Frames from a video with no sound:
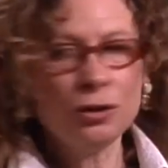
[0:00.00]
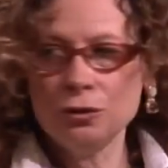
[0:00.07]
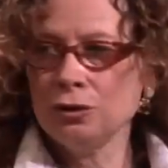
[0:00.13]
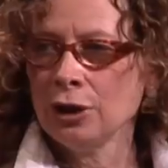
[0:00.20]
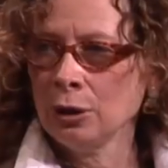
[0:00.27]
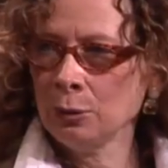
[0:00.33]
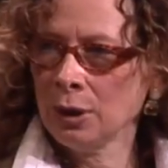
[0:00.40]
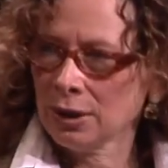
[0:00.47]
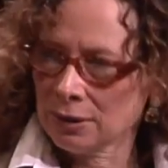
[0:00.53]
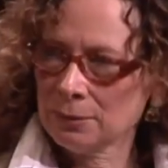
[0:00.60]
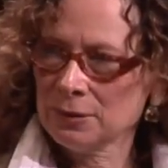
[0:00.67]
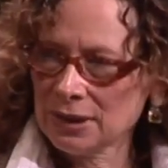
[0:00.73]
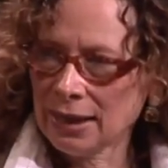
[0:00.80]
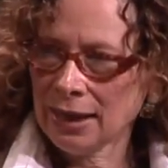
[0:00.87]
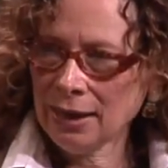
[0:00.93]
you don't want them
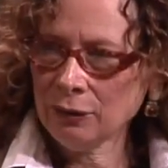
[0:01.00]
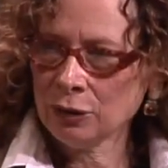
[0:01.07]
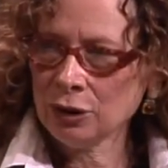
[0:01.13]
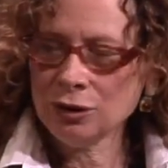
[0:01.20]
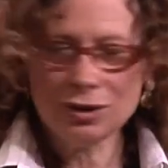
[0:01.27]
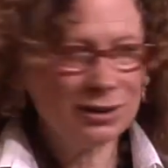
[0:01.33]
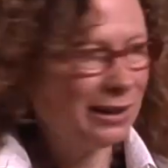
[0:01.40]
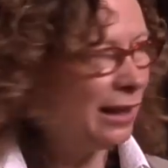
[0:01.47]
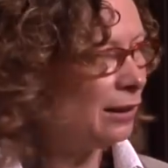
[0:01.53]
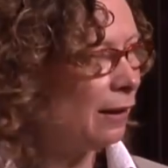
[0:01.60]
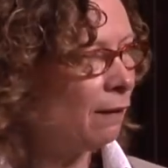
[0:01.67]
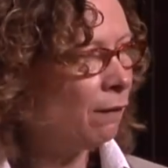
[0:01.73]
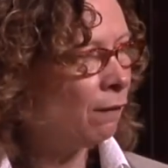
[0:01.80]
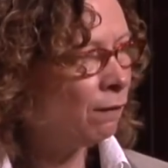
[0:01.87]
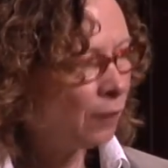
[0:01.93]
to have what you said a
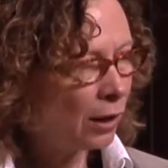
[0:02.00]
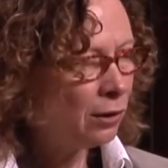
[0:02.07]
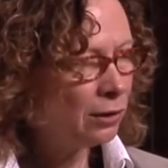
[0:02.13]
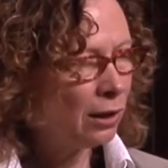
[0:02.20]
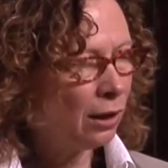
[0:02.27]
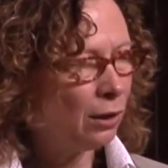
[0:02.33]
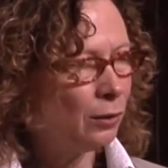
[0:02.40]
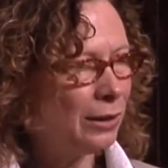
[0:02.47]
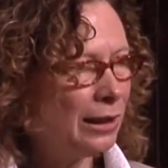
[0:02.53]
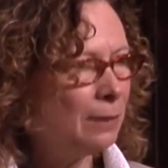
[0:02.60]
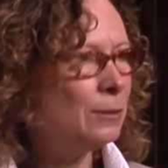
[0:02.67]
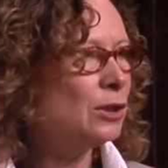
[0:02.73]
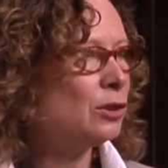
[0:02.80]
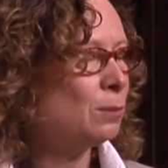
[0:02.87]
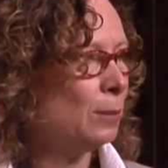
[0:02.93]
photo,
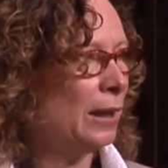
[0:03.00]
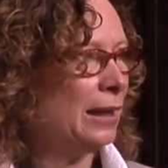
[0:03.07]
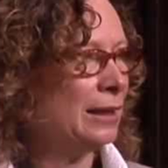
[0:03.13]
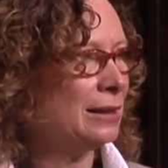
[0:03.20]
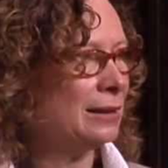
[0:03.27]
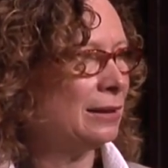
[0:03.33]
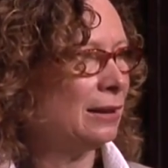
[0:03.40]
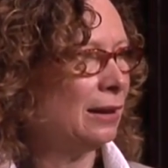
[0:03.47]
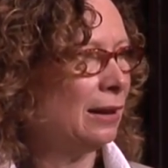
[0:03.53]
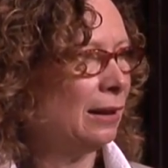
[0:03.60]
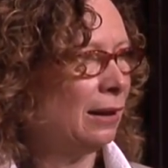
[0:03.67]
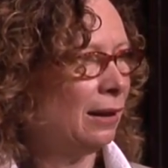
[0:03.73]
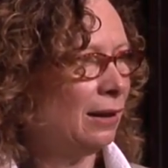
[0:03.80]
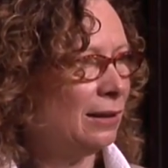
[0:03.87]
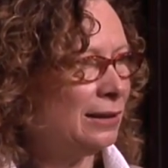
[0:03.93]
image based
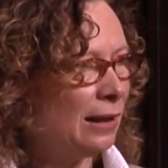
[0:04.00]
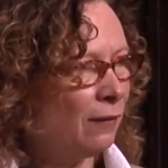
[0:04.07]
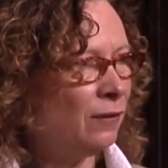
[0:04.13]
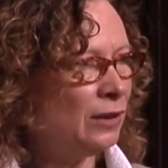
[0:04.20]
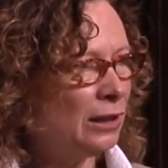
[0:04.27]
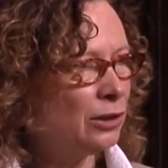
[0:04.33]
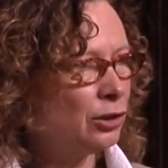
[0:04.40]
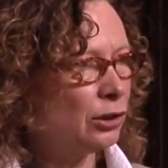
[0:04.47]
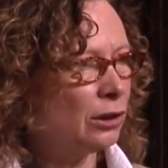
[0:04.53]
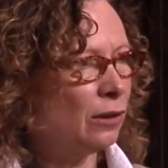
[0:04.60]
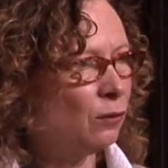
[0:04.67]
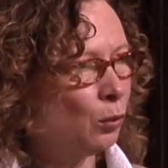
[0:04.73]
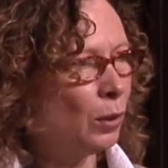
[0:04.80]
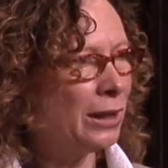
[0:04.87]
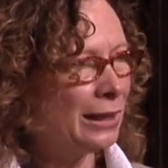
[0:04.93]
definition of
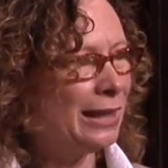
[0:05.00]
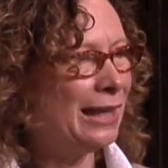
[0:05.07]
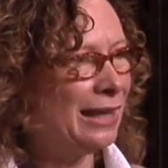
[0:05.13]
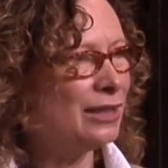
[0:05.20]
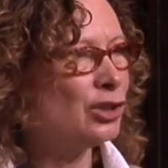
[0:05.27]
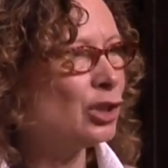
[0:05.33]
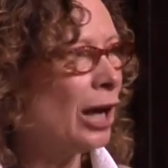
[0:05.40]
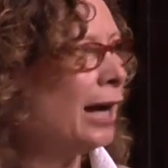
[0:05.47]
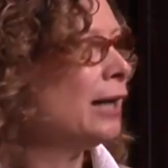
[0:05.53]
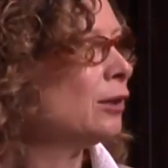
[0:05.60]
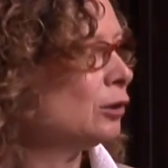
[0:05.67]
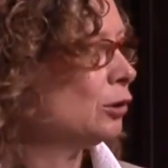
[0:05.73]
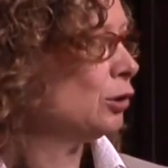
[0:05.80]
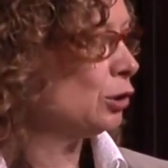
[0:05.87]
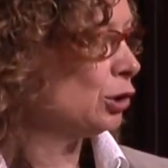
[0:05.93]
what
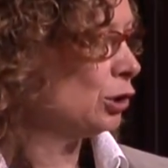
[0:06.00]
childhood